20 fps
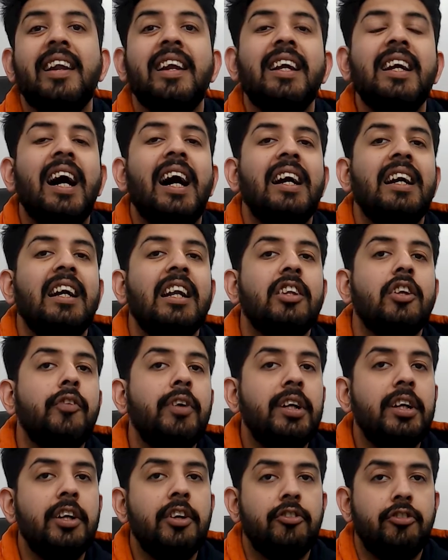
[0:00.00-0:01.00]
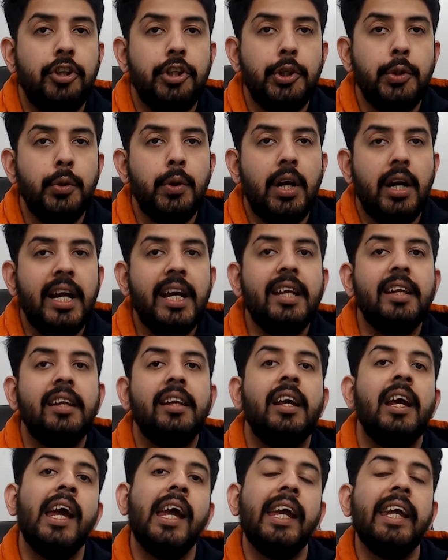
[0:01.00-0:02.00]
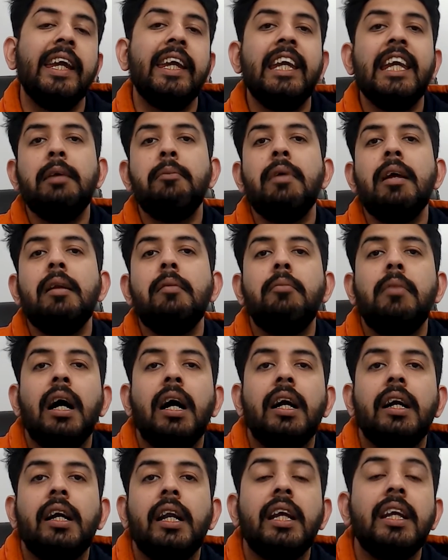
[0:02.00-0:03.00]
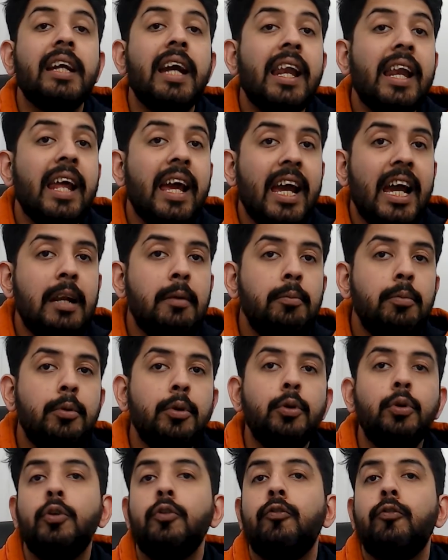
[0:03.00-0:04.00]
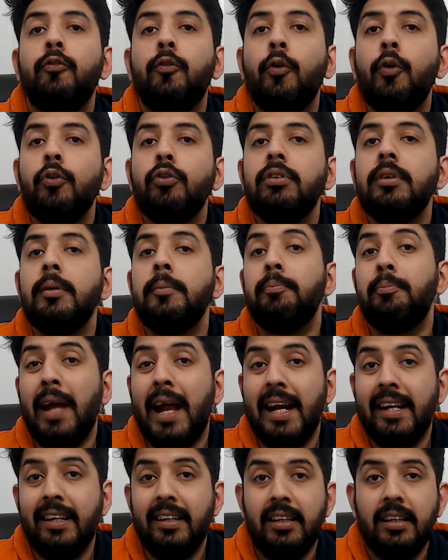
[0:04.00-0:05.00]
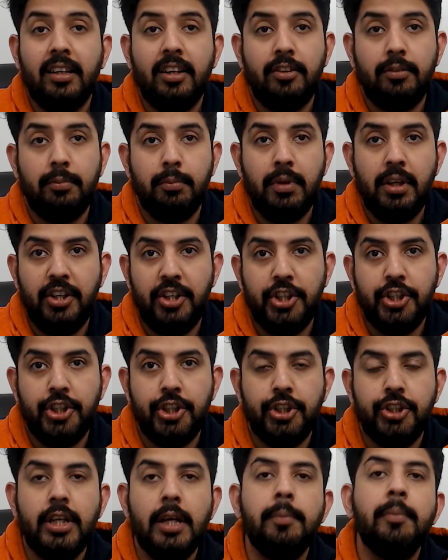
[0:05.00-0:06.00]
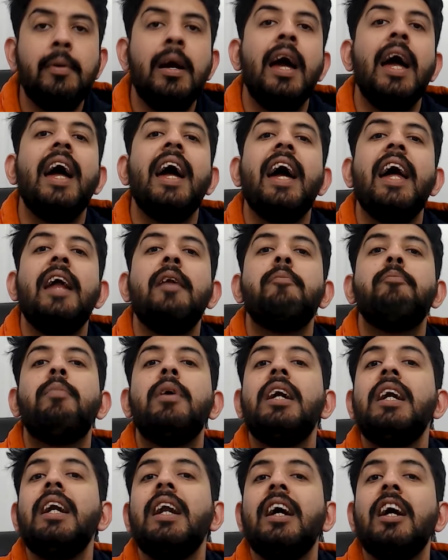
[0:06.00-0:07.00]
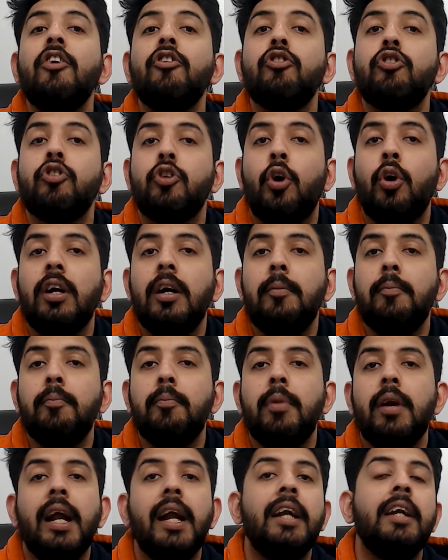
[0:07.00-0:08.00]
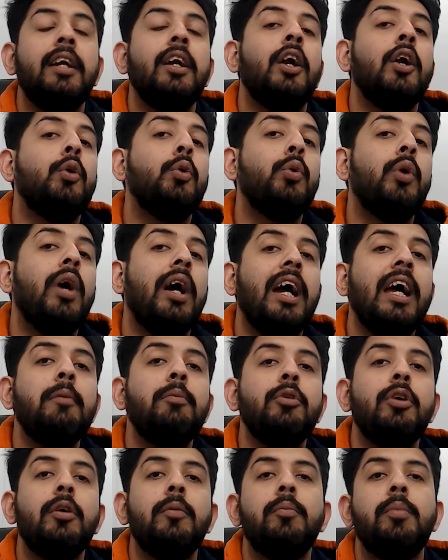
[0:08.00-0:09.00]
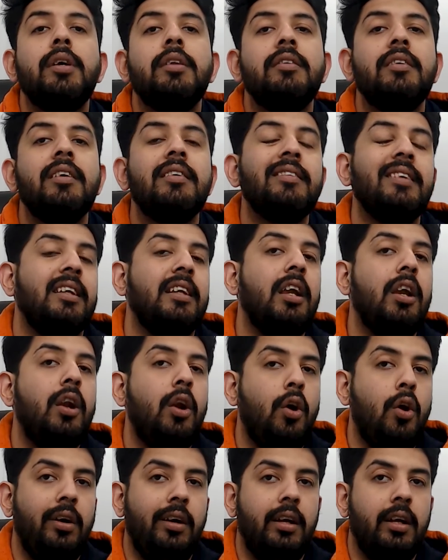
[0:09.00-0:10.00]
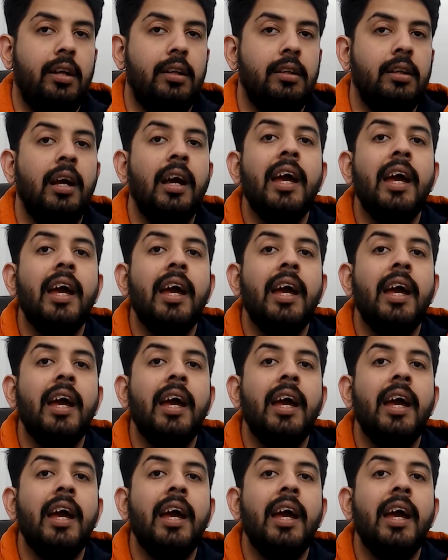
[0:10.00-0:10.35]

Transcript: regardless of industry you are in, email marketing can help you to foster better customer relationship and build a stronger brand to help your business in the long run.